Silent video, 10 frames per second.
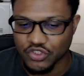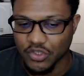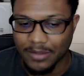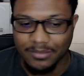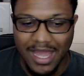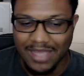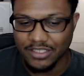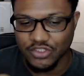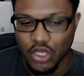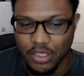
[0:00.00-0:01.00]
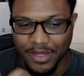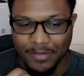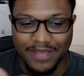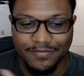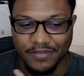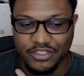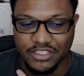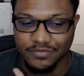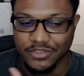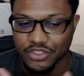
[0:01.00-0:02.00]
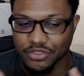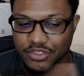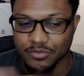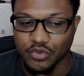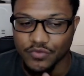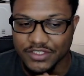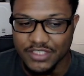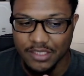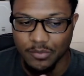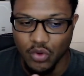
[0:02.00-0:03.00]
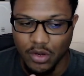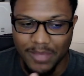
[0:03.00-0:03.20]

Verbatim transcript: So I'm not going to talk about my favorite TV shows and movies anymore.